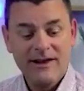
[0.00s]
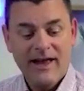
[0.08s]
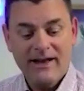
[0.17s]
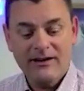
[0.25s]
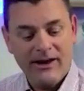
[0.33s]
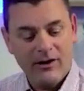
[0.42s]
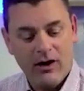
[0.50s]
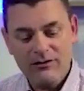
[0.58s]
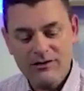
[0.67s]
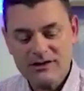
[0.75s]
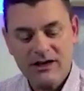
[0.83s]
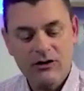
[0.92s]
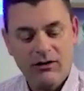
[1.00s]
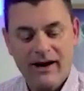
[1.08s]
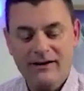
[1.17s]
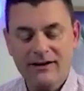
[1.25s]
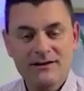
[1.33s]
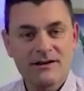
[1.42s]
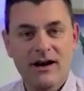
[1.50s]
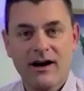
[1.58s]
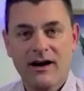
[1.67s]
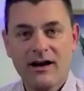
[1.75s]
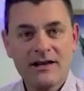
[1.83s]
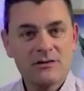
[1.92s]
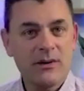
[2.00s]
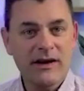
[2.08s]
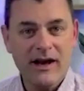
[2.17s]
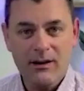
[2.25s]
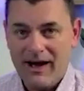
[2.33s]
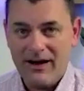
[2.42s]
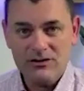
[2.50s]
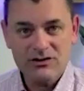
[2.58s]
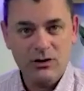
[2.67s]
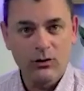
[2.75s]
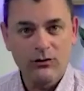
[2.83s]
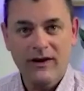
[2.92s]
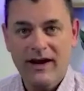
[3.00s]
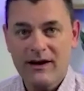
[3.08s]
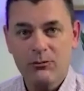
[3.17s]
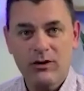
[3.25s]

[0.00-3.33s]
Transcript: and and obviously Grant is uh he's become a household name.